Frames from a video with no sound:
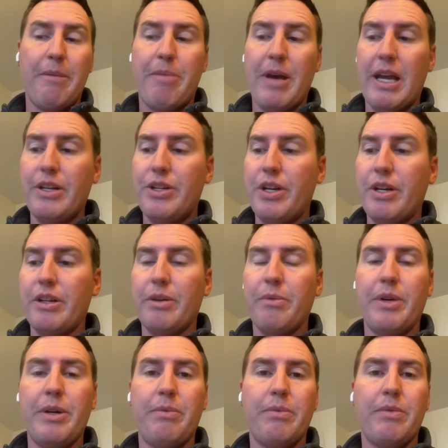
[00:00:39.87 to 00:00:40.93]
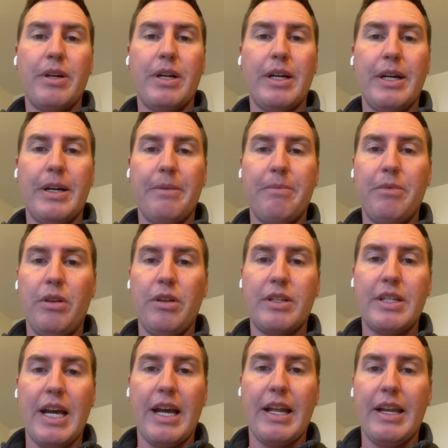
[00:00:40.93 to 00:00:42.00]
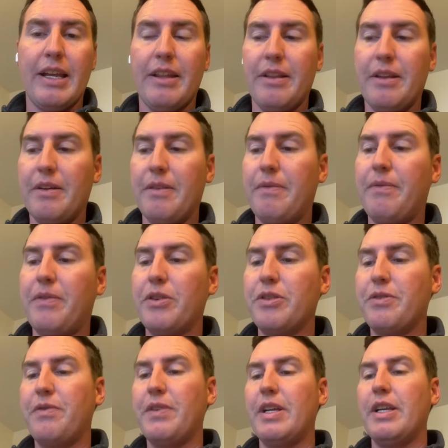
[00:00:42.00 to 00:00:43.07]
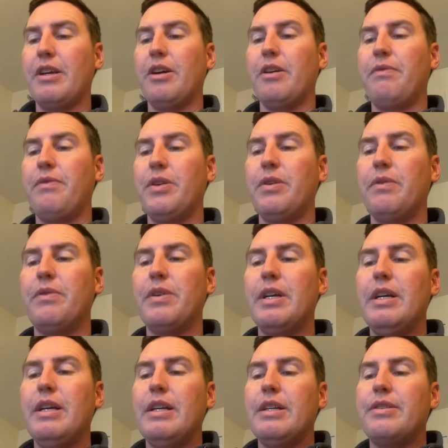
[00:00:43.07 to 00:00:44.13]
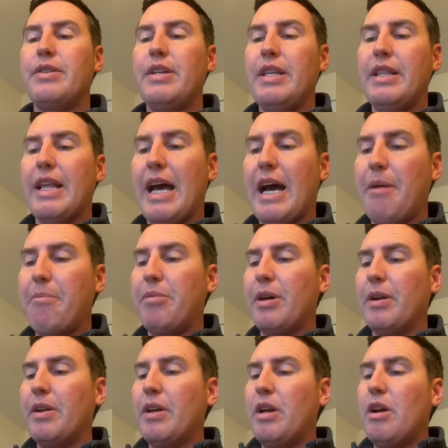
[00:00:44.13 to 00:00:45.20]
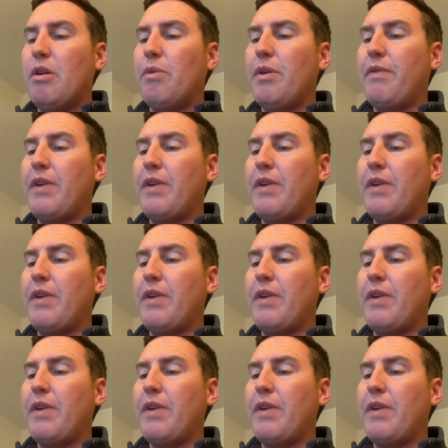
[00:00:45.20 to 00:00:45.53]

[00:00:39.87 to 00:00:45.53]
page here that we looked at in the first video, if you've seen that. But we've